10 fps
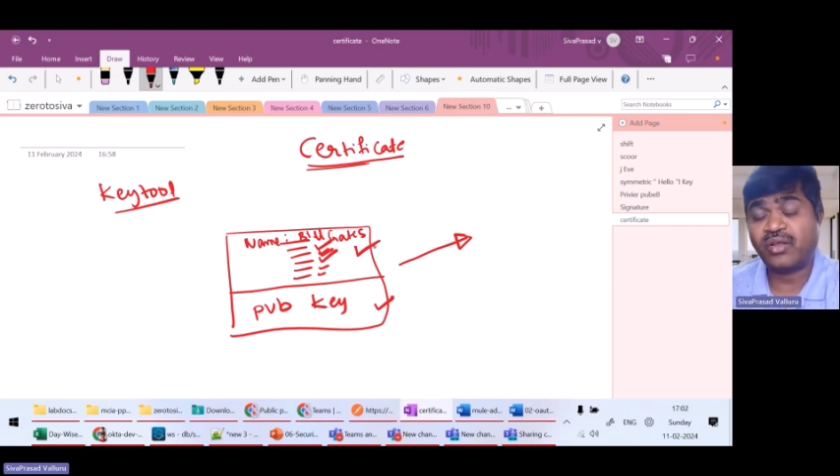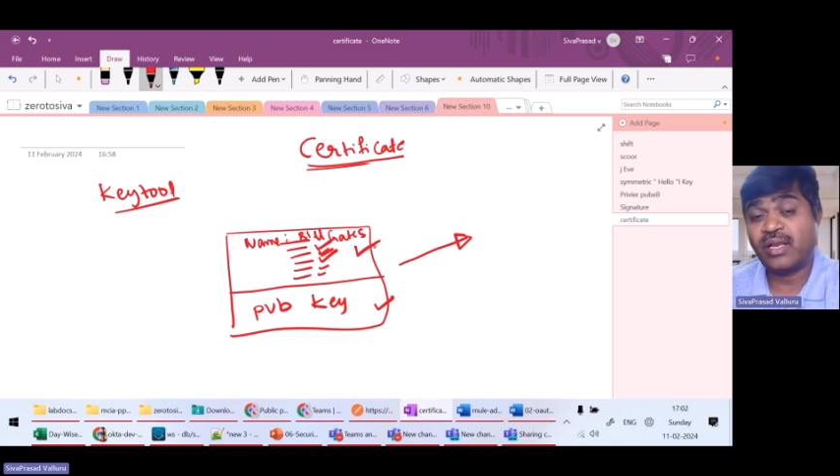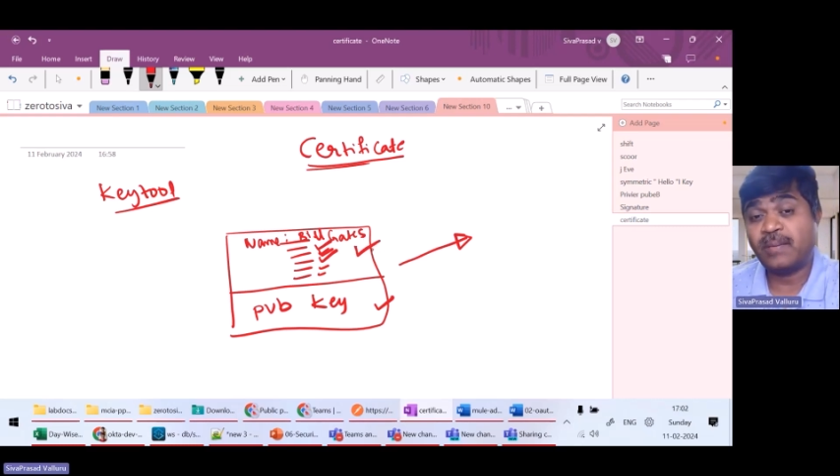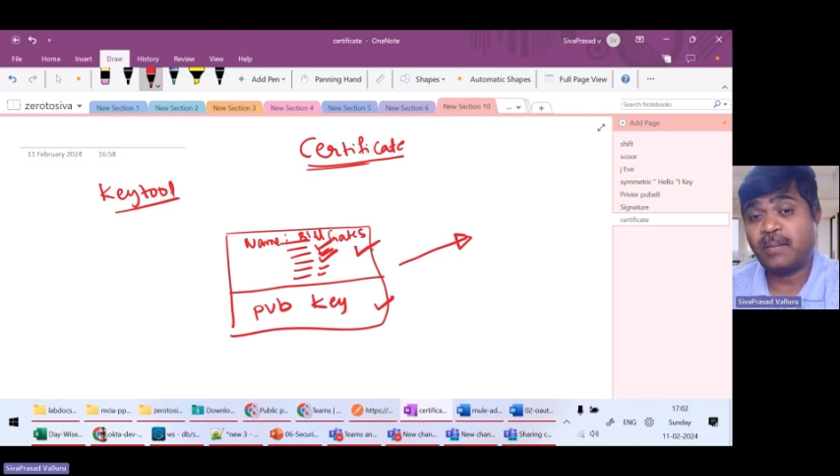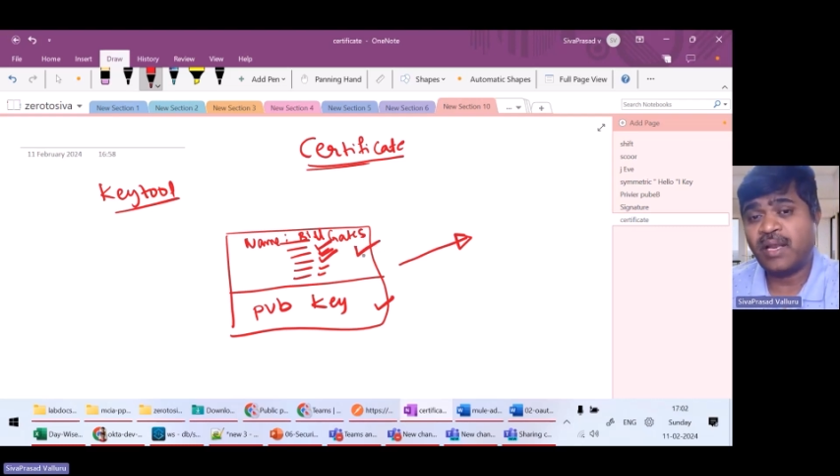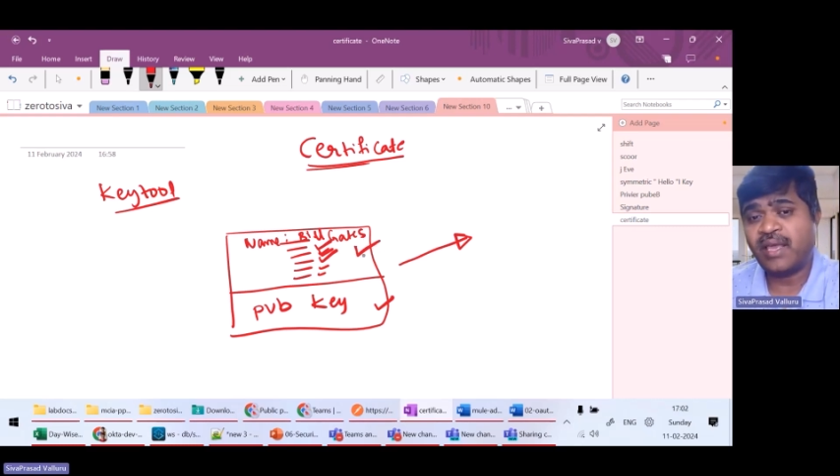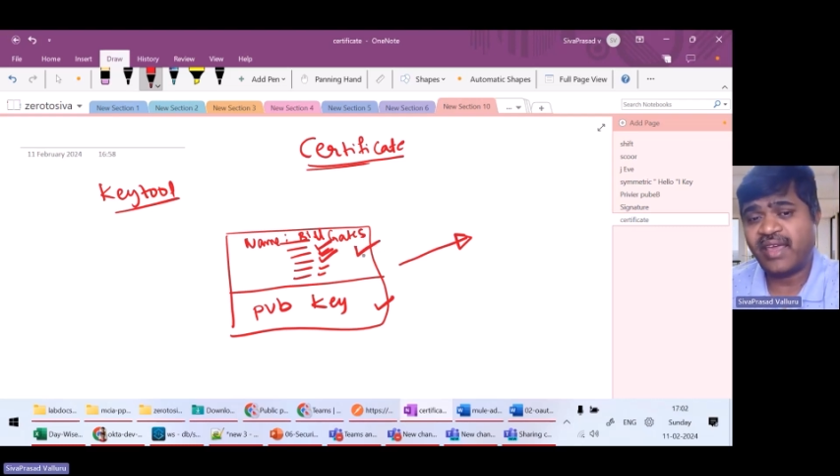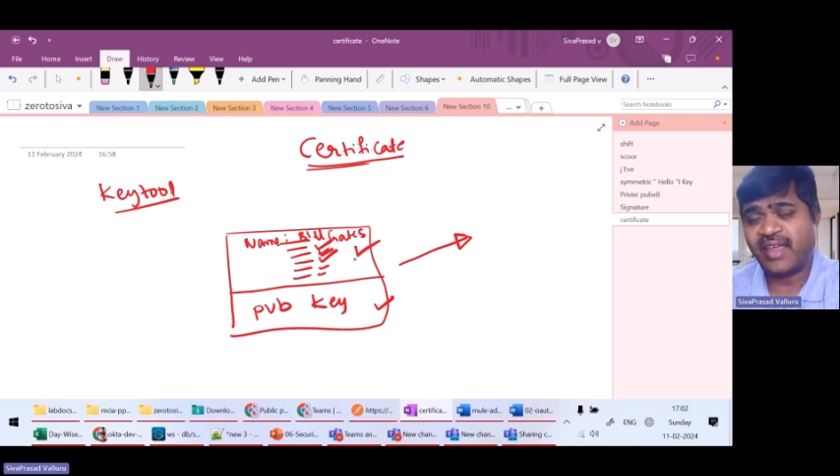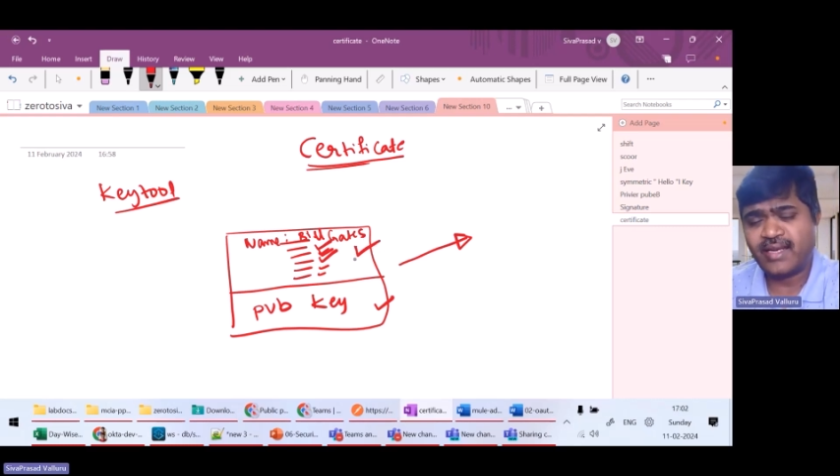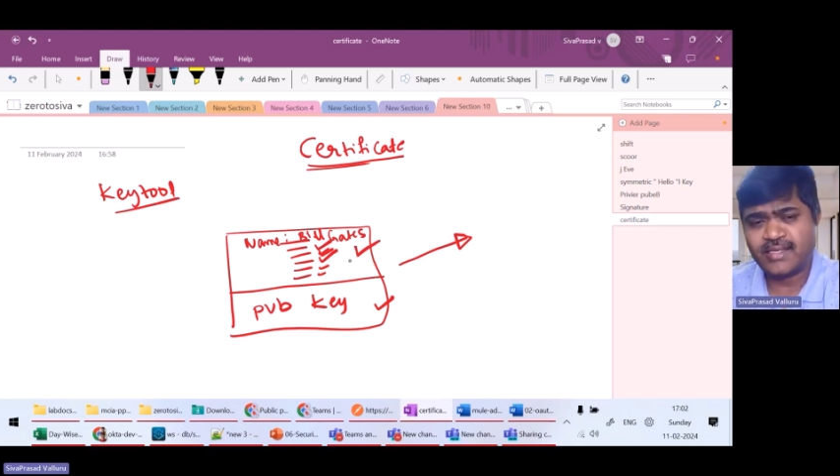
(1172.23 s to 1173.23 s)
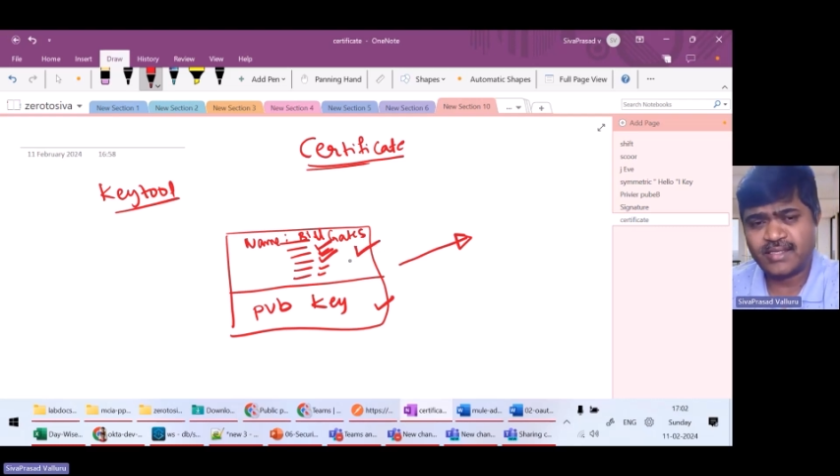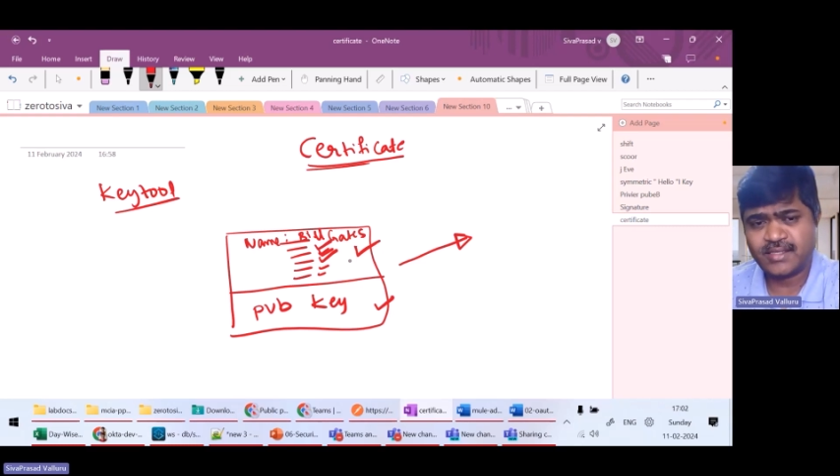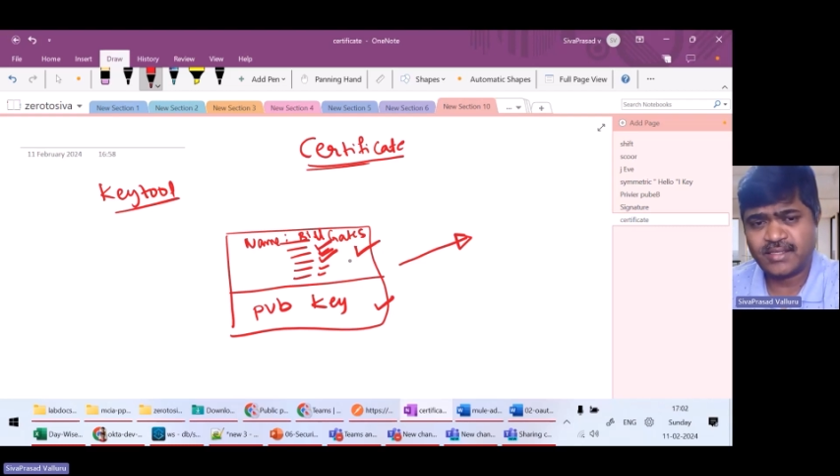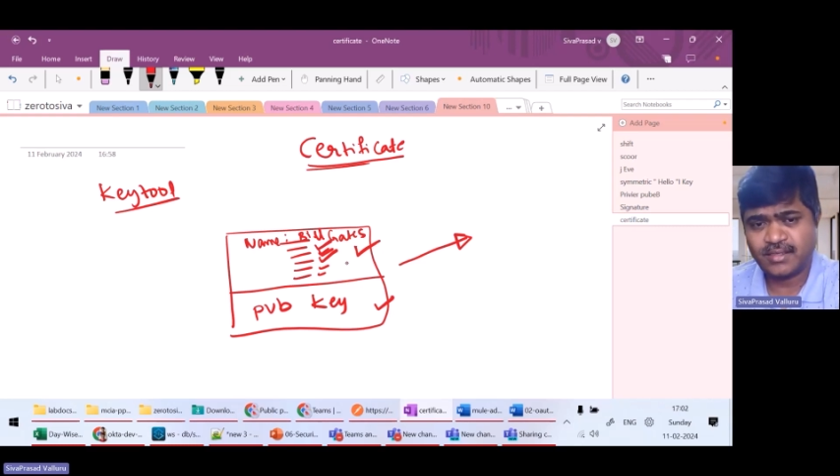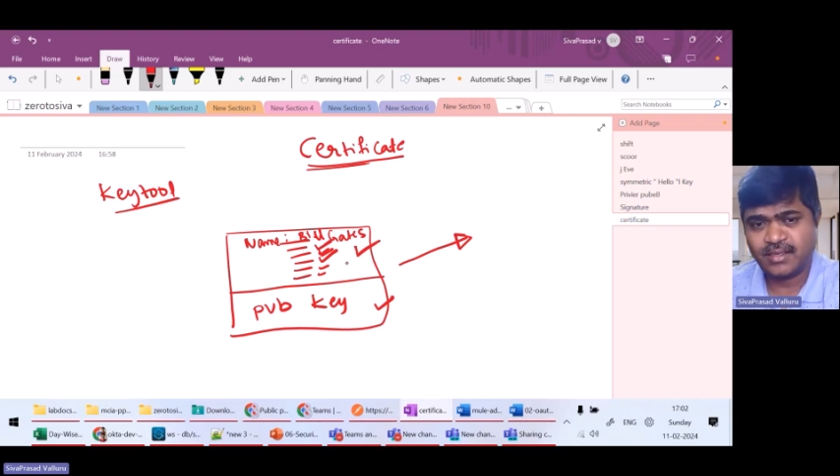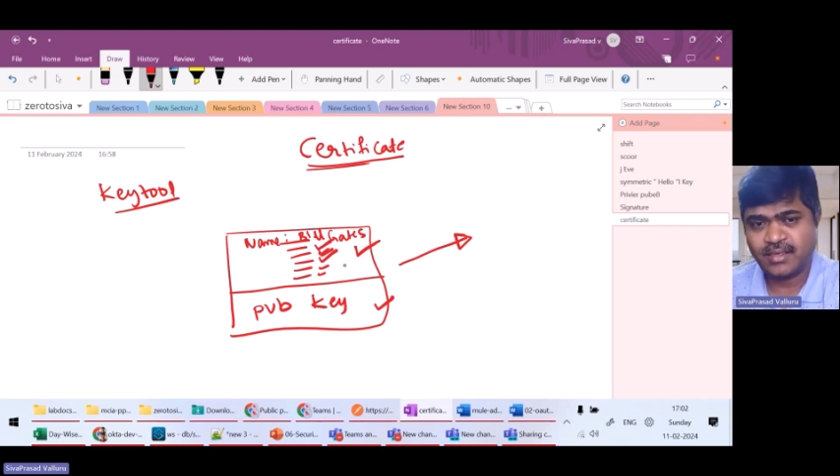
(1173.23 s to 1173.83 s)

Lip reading: really Bill Gates?